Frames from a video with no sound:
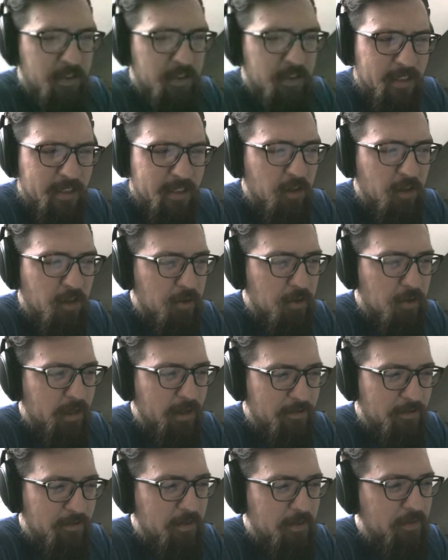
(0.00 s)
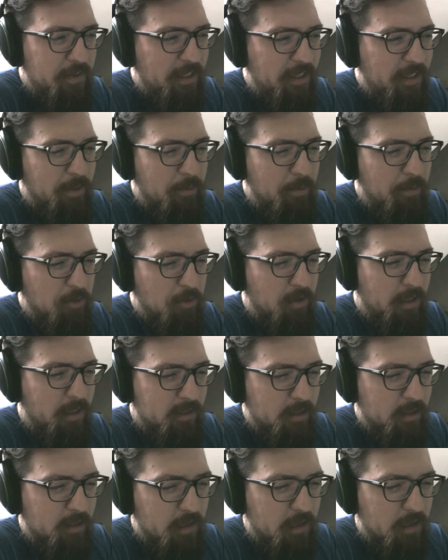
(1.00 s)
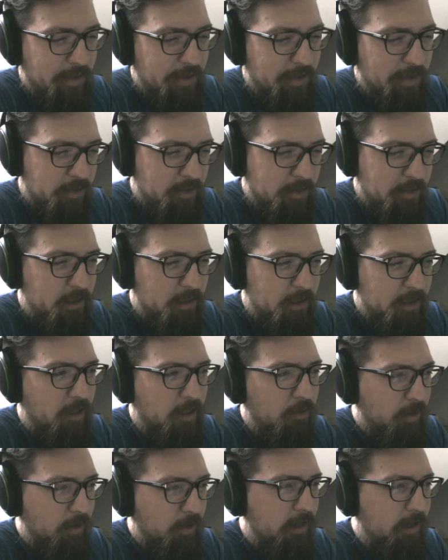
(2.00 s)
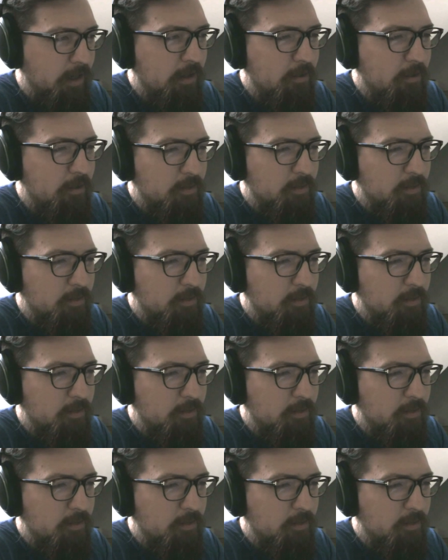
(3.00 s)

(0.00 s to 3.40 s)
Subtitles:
615 people in the Laravel IRC channel right now.